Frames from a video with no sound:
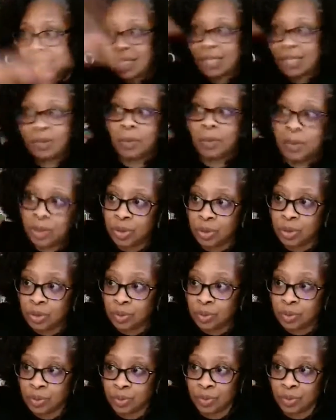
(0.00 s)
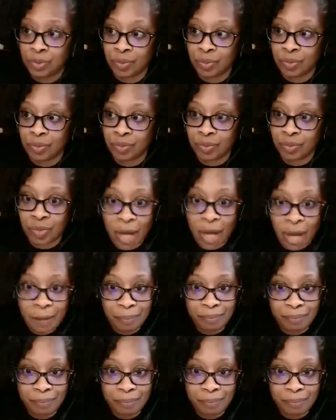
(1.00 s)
That's what we do. Okay,